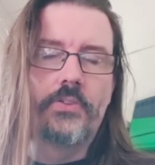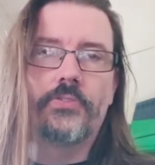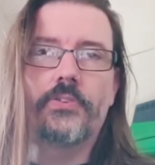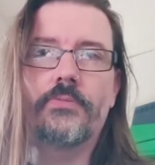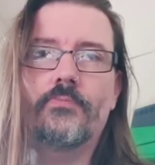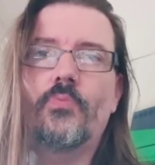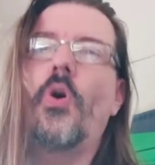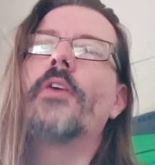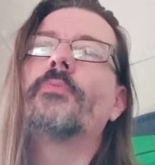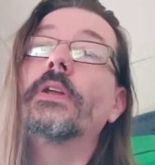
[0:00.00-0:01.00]
So
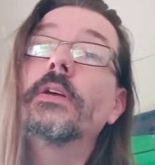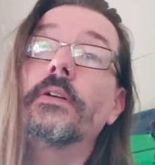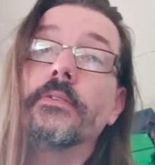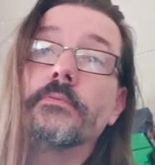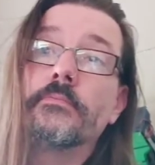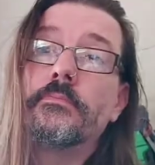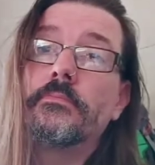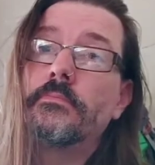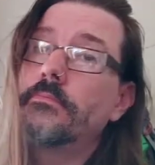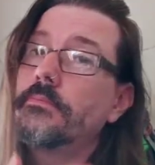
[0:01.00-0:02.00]
what have we learned
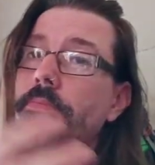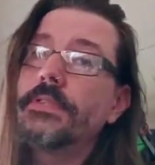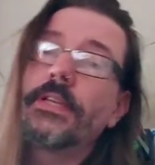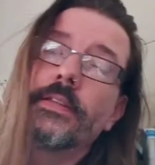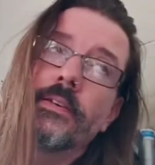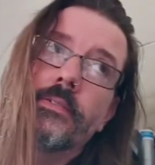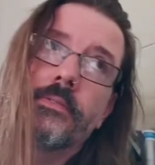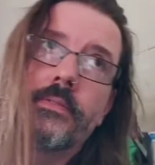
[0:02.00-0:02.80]
together